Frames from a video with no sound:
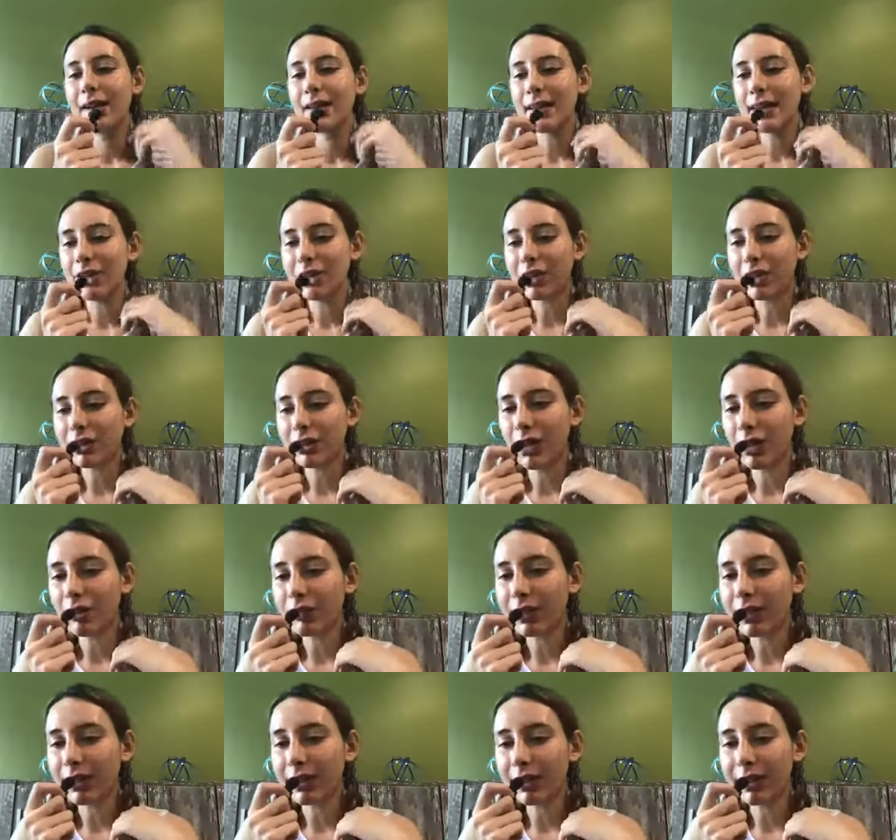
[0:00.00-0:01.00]
That's just not
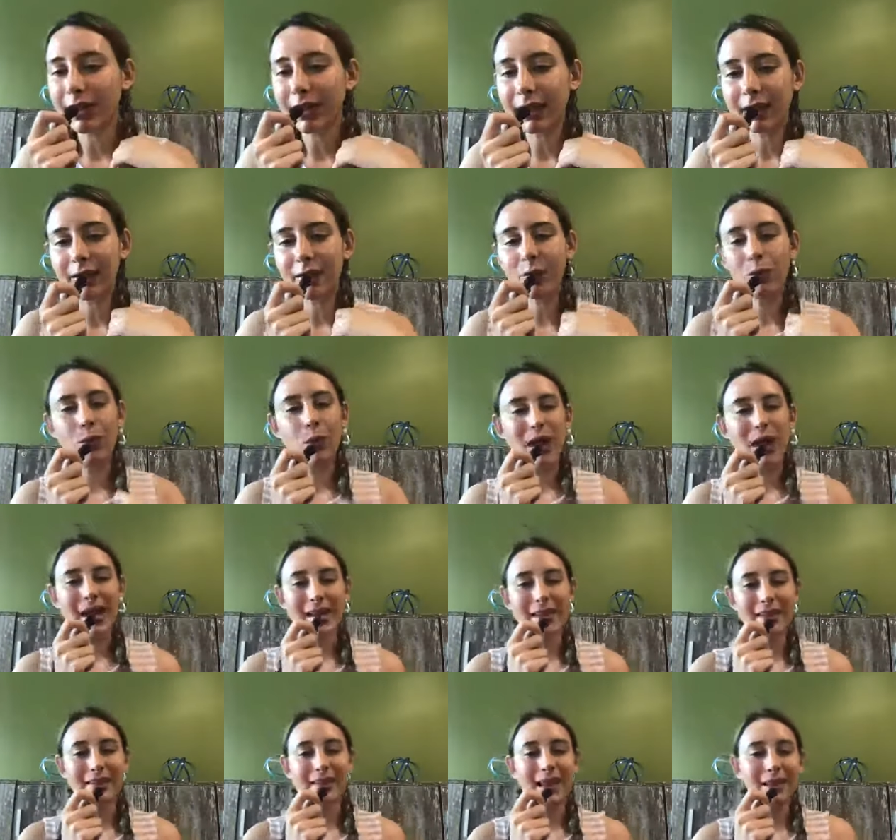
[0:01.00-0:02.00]
really the
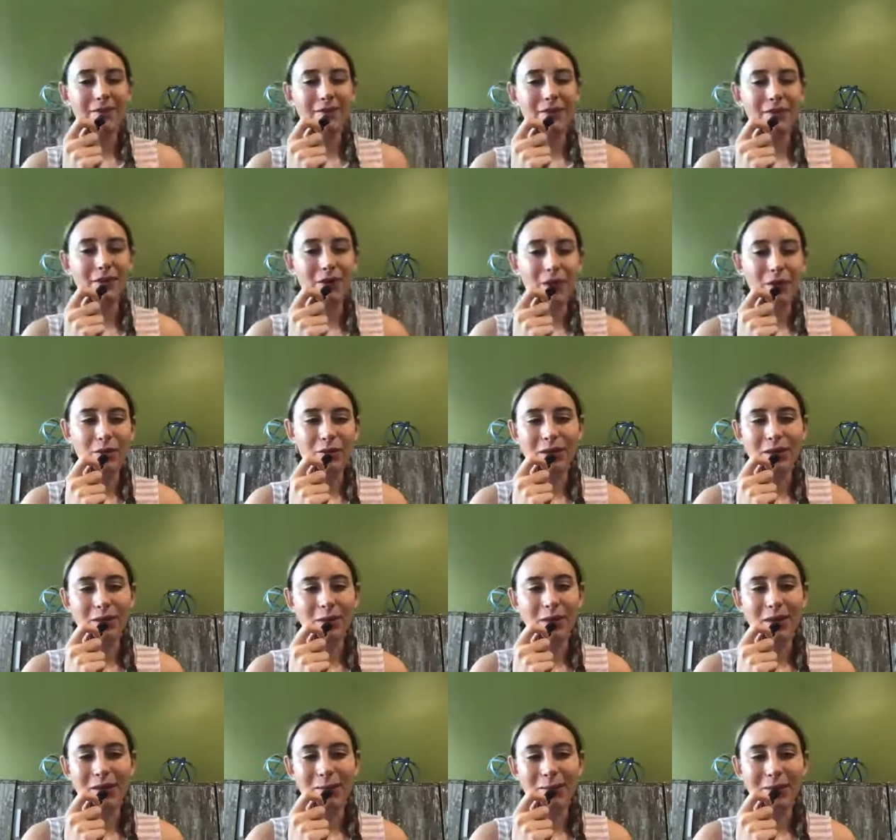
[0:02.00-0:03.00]
way life goes. You
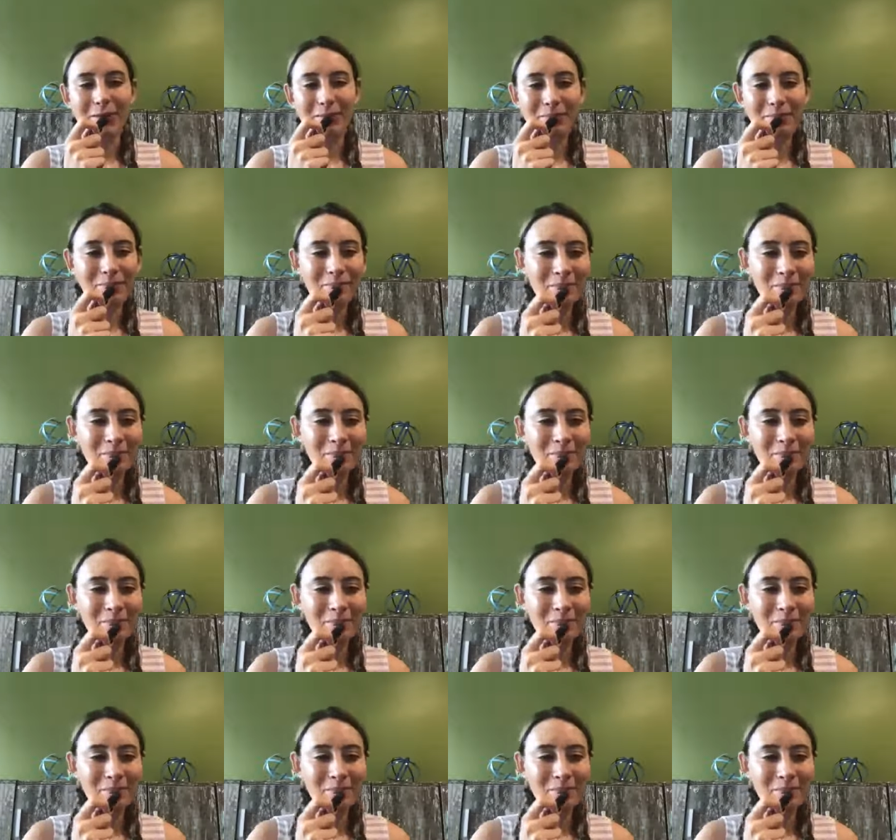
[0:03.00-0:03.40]
know what I mean?